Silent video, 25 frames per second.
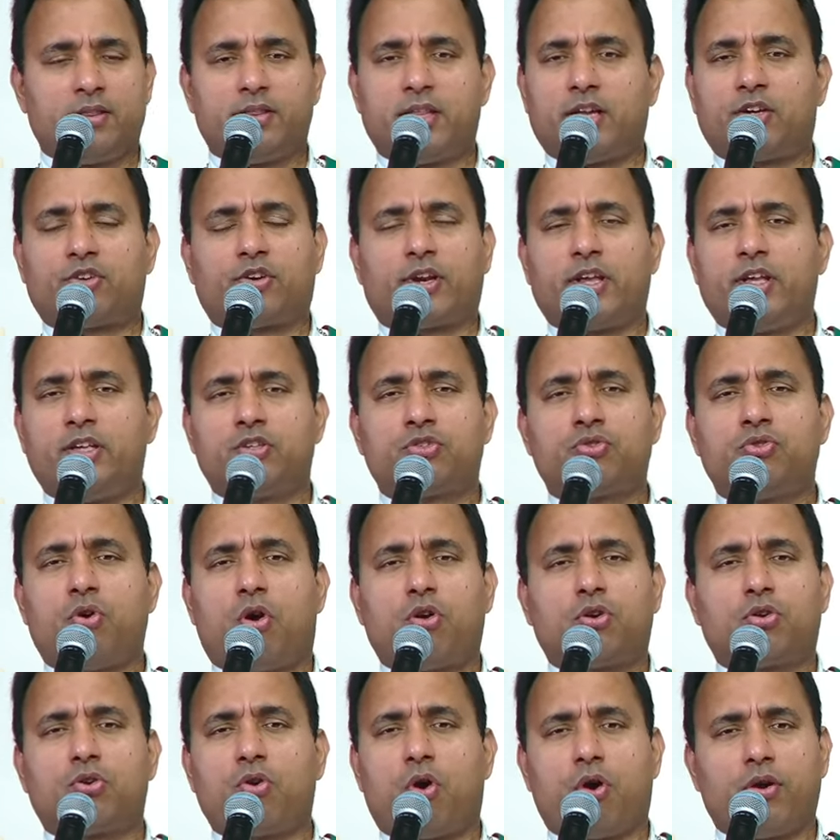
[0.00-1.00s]
the tree is
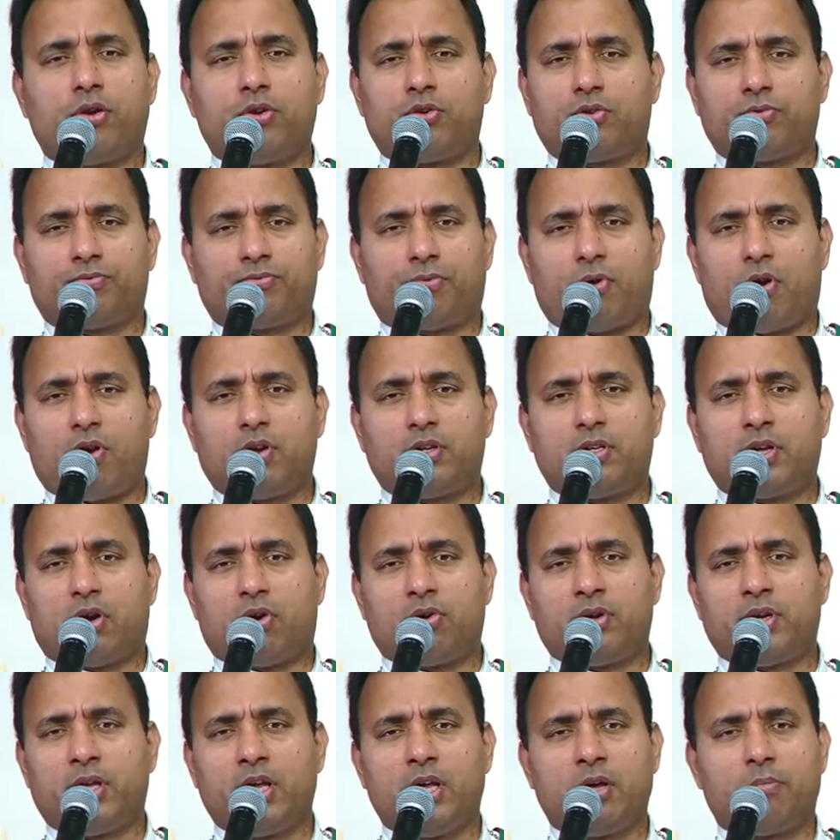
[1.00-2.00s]
not going to fall
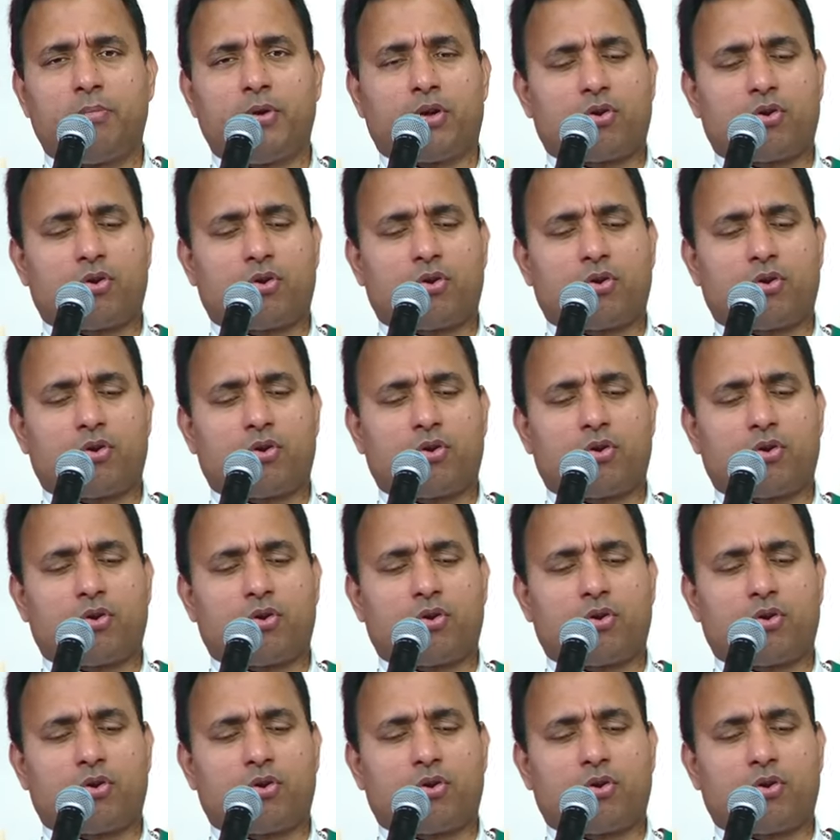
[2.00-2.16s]
down,